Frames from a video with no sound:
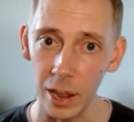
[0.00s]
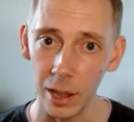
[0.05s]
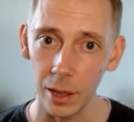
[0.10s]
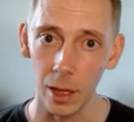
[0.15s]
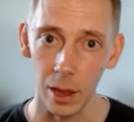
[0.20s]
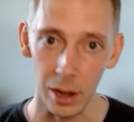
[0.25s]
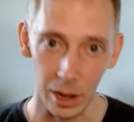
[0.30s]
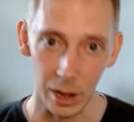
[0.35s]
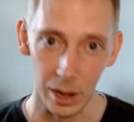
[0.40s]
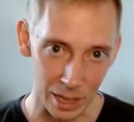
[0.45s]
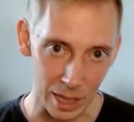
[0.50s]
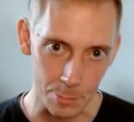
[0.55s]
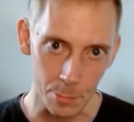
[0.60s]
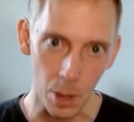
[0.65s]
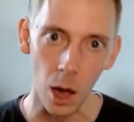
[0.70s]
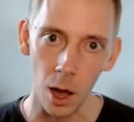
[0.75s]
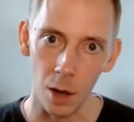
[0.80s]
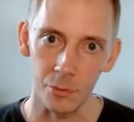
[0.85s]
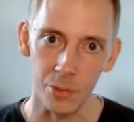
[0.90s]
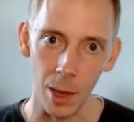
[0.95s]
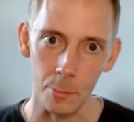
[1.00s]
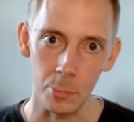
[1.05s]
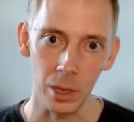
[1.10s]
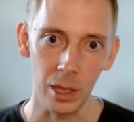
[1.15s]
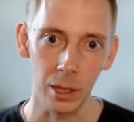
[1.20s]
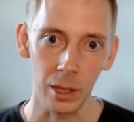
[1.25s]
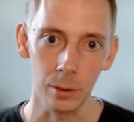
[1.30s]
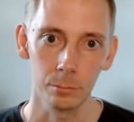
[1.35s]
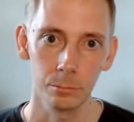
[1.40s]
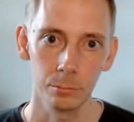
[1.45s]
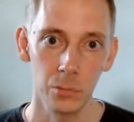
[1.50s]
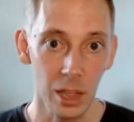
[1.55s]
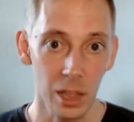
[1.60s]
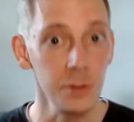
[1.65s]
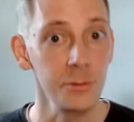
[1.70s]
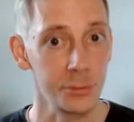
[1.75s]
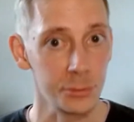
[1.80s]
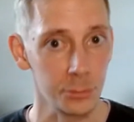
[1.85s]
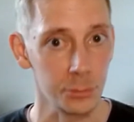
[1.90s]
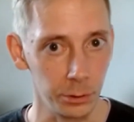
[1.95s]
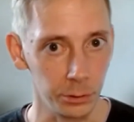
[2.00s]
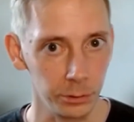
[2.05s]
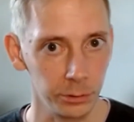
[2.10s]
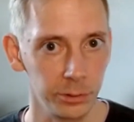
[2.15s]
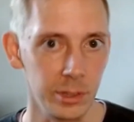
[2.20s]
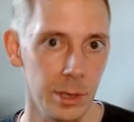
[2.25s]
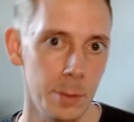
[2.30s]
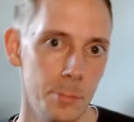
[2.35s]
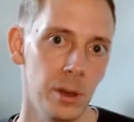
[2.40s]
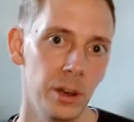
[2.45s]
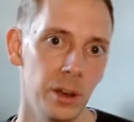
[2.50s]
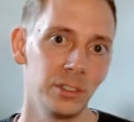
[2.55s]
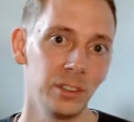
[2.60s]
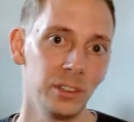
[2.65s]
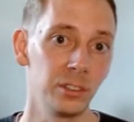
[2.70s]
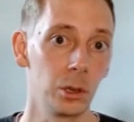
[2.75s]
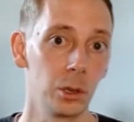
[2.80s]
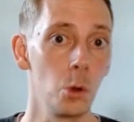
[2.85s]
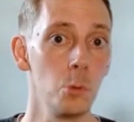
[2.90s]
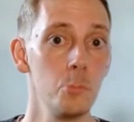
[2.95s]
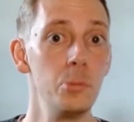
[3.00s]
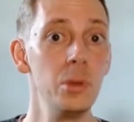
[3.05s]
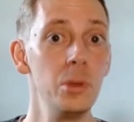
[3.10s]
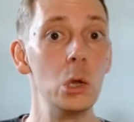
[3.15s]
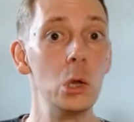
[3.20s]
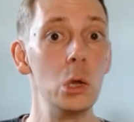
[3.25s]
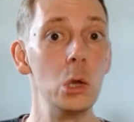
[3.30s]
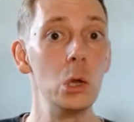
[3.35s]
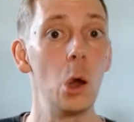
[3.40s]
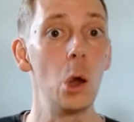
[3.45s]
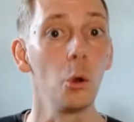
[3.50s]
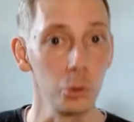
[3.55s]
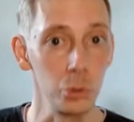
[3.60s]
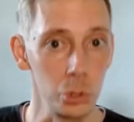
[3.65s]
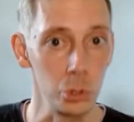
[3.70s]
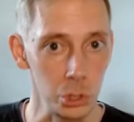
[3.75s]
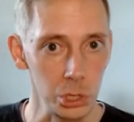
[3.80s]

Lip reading: and a key part of that being inference, the ability to go beyond